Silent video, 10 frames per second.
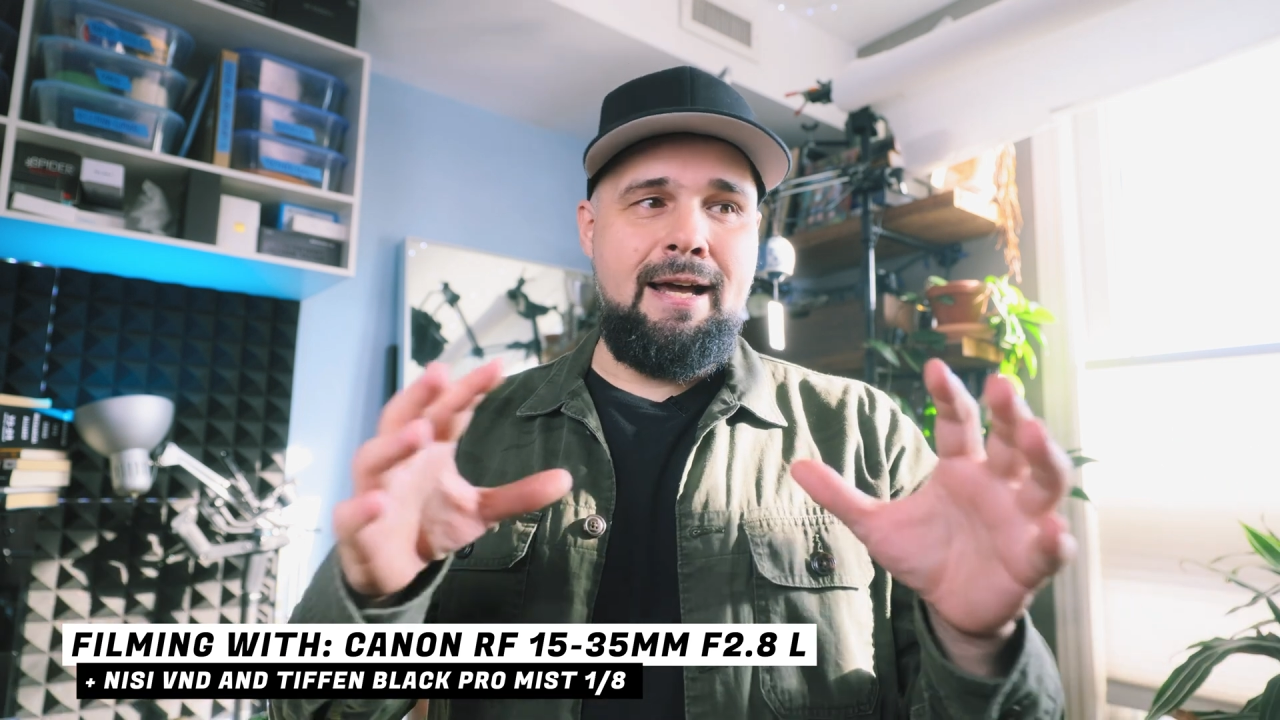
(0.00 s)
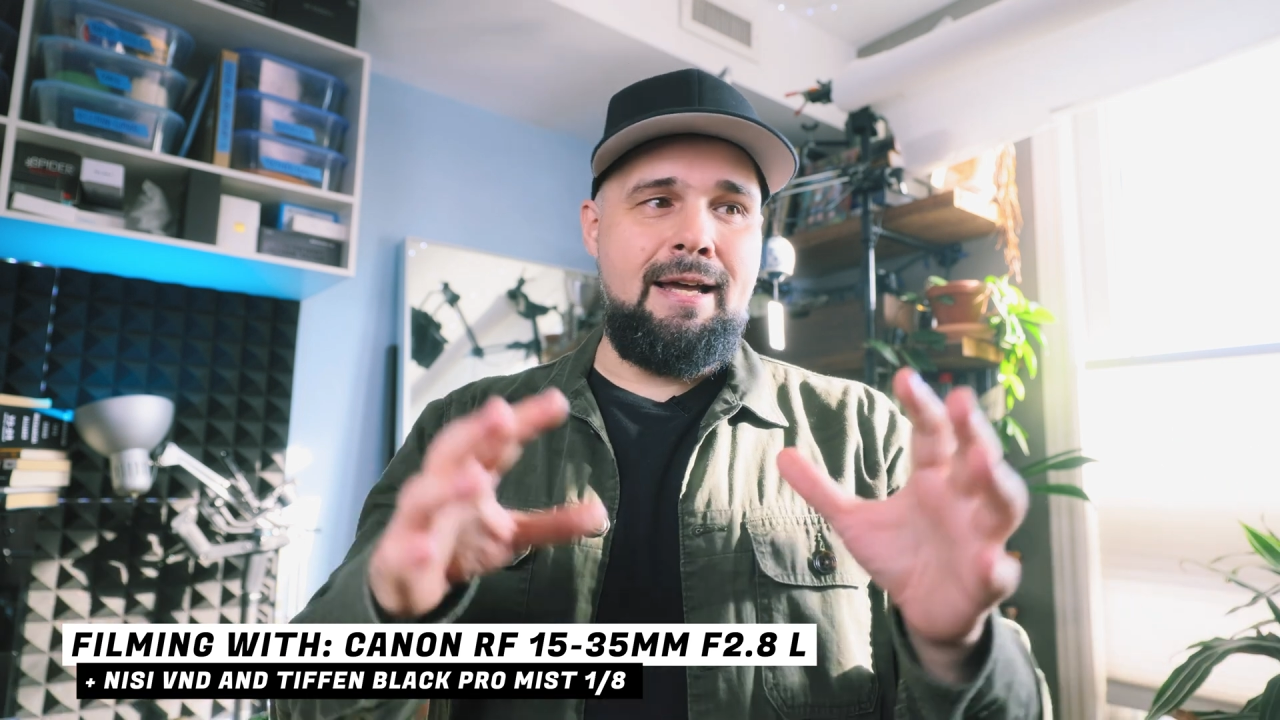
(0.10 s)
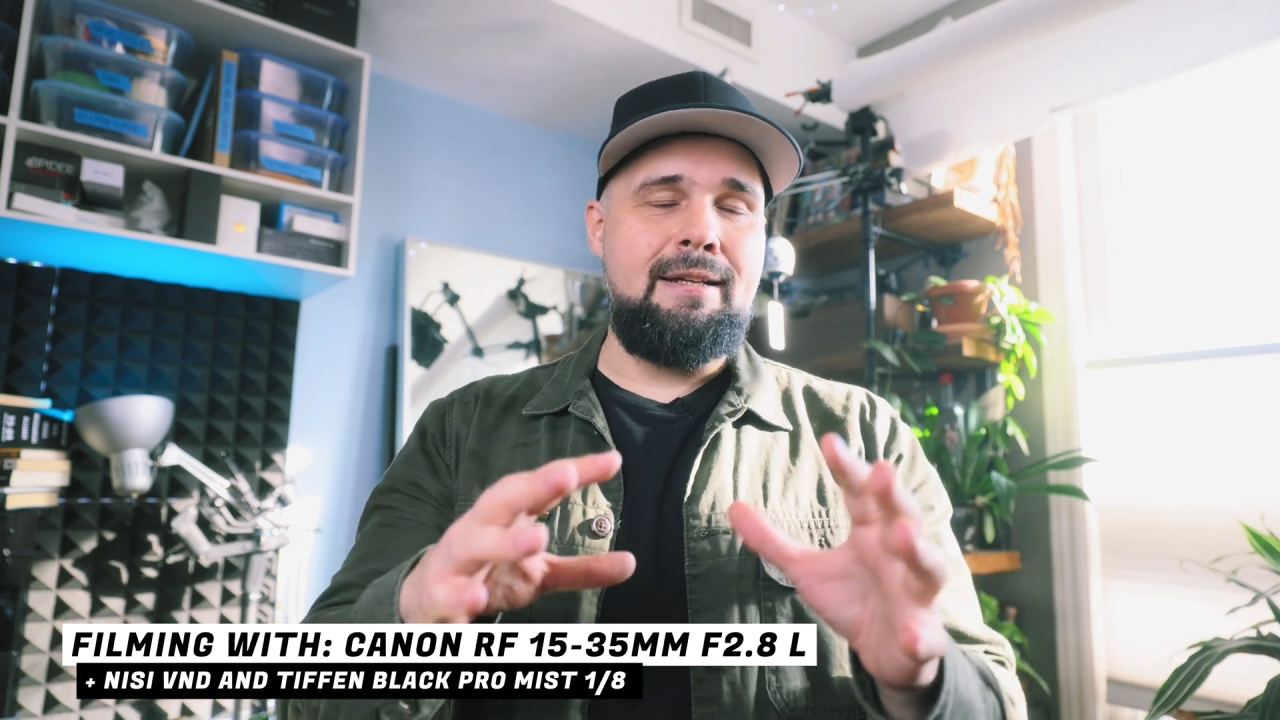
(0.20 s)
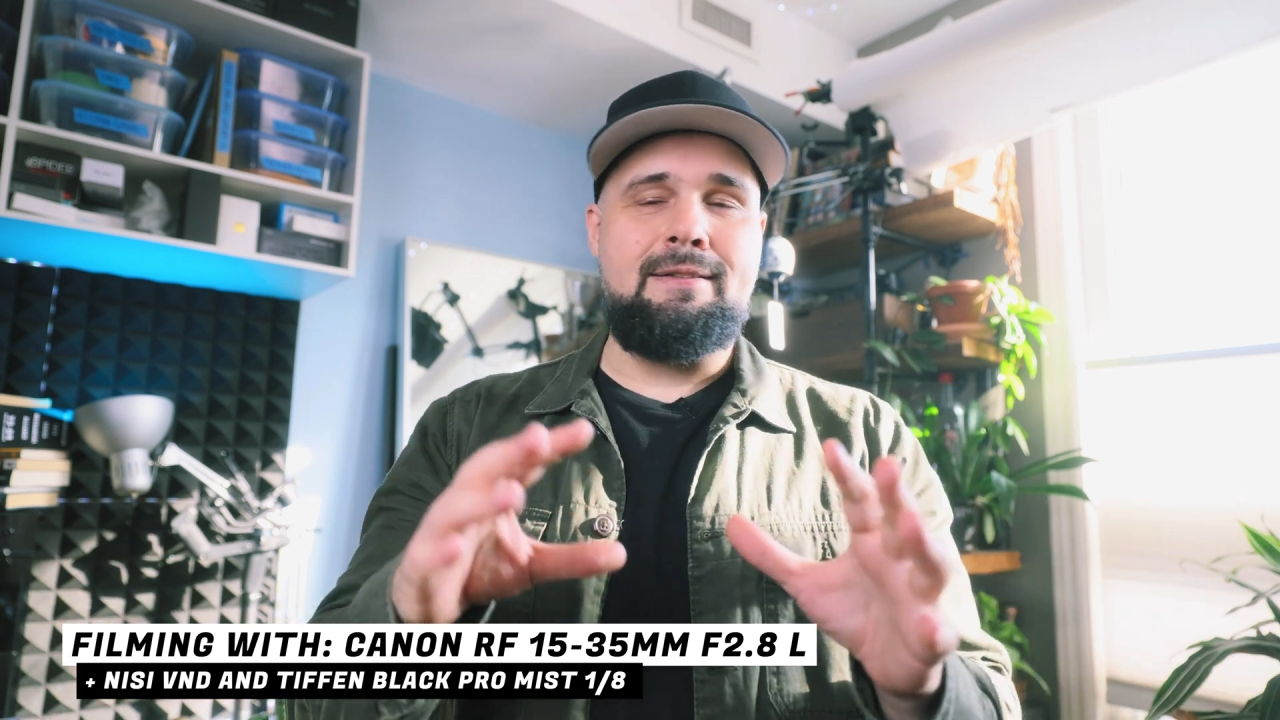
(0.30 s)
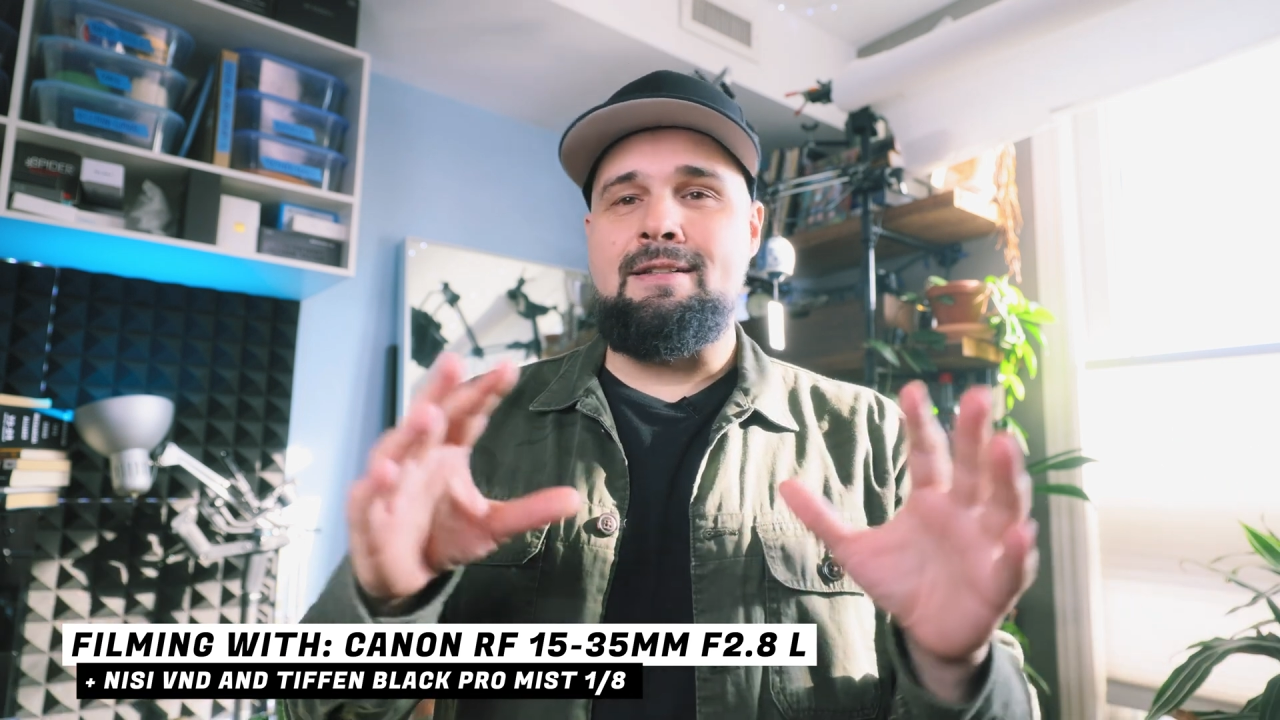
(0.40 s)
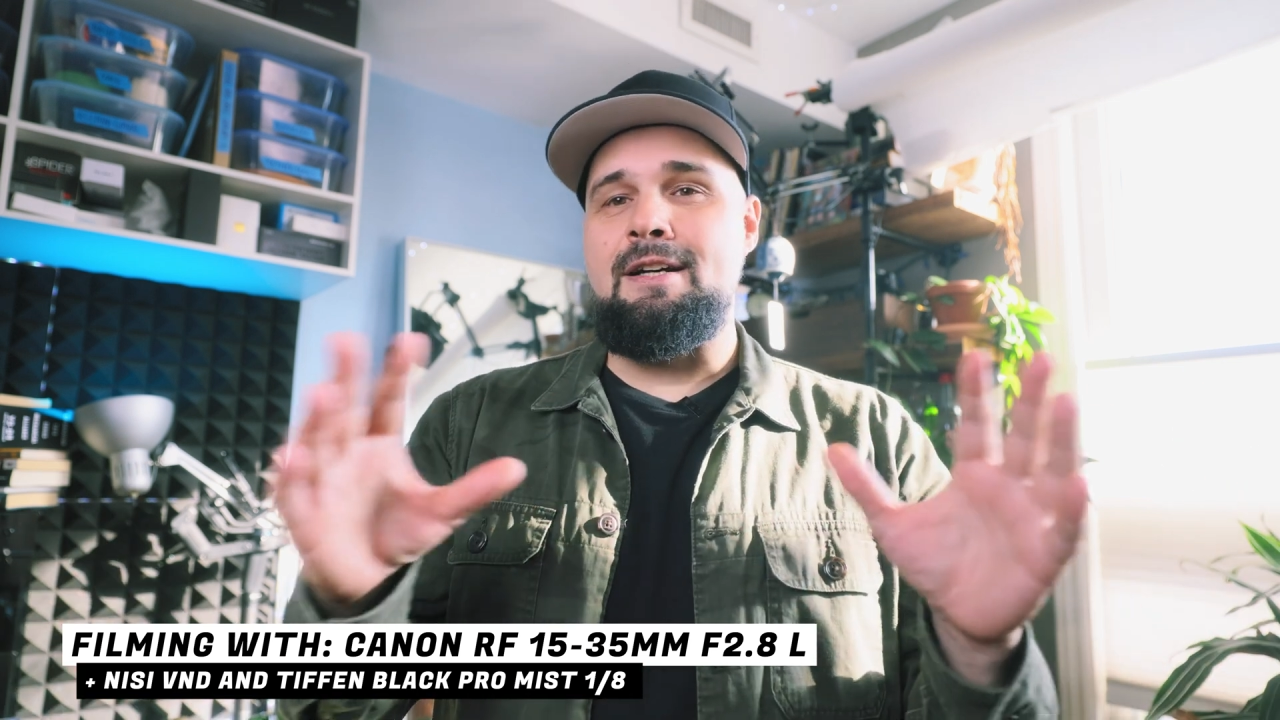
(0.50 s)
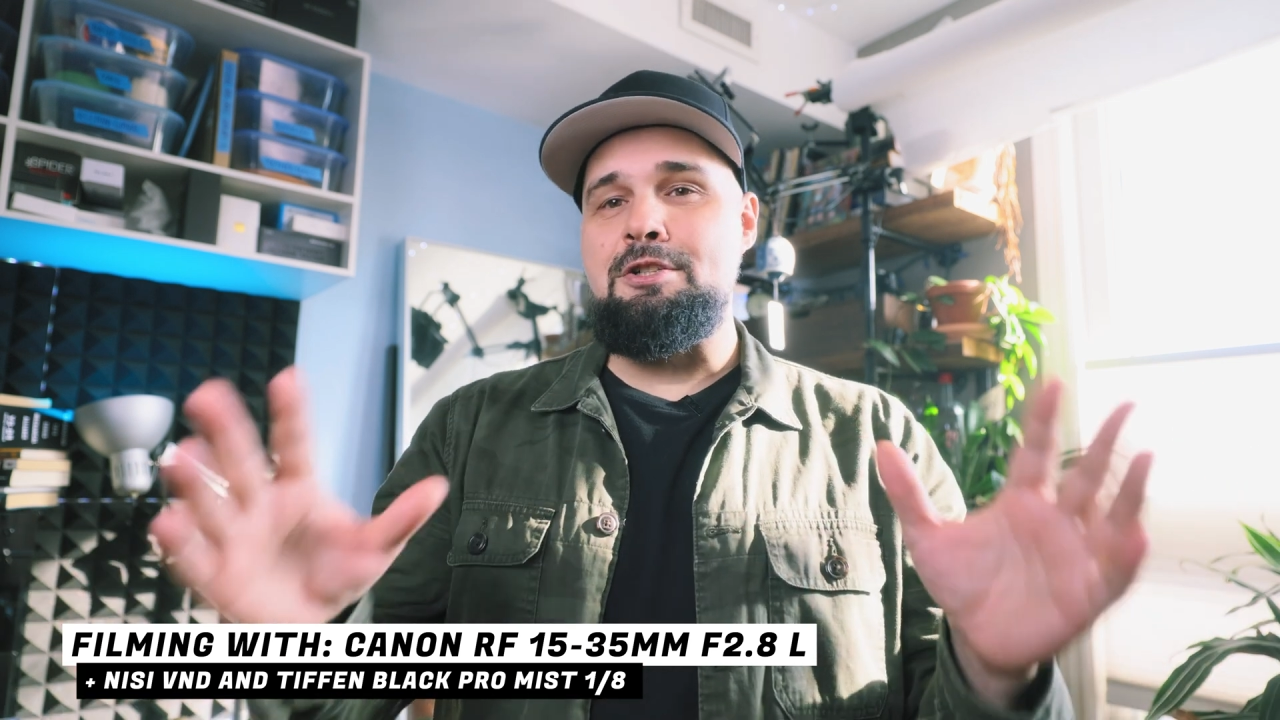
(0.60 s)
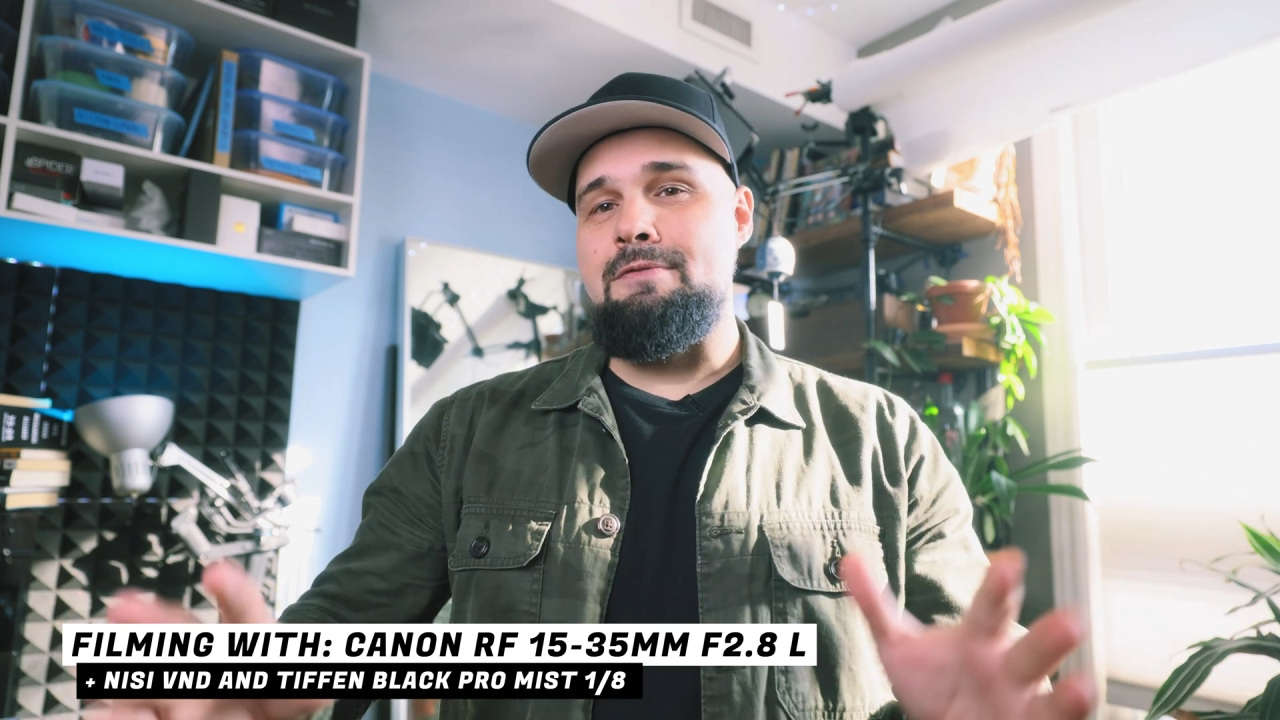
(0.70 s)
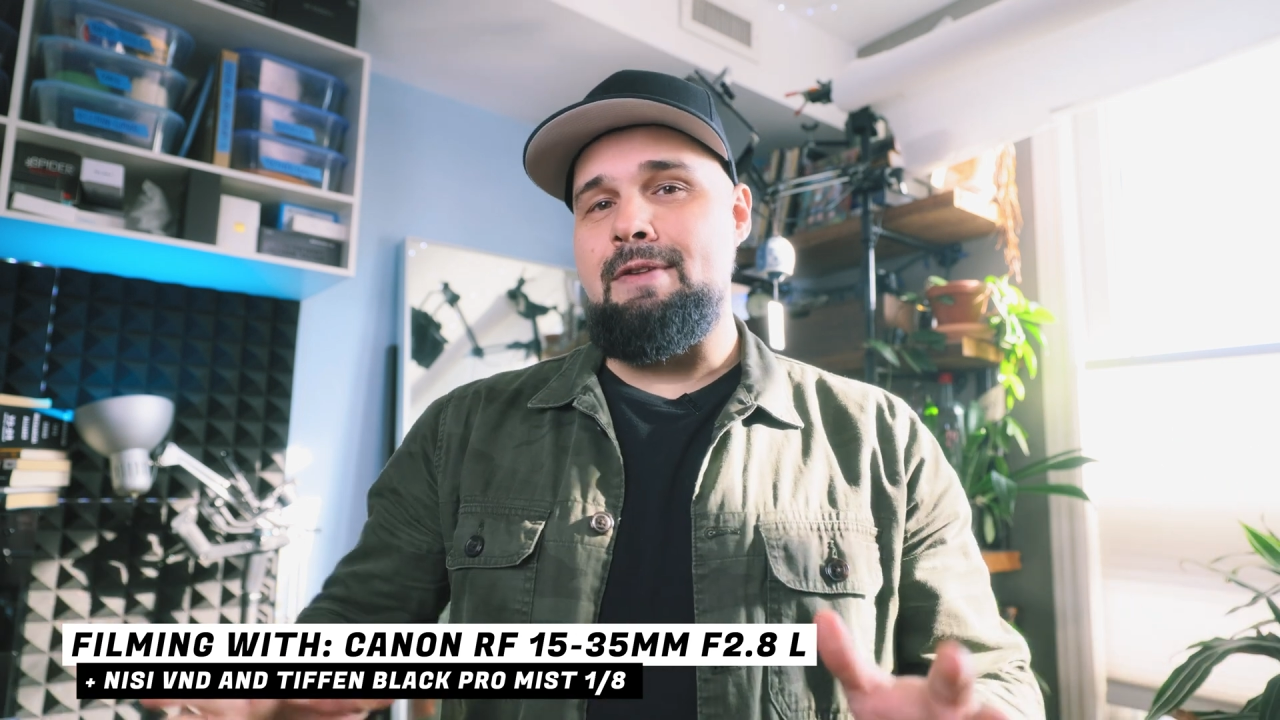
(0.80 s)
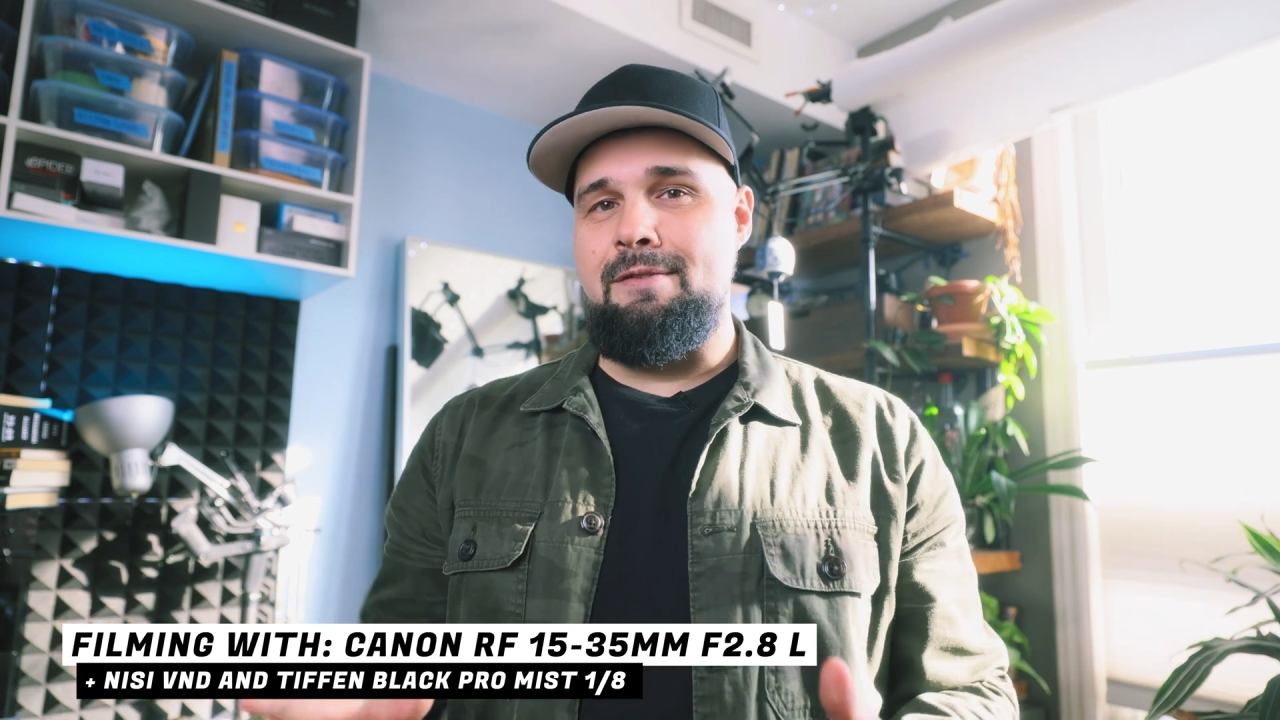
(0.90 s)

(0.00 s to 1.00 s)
add a touch of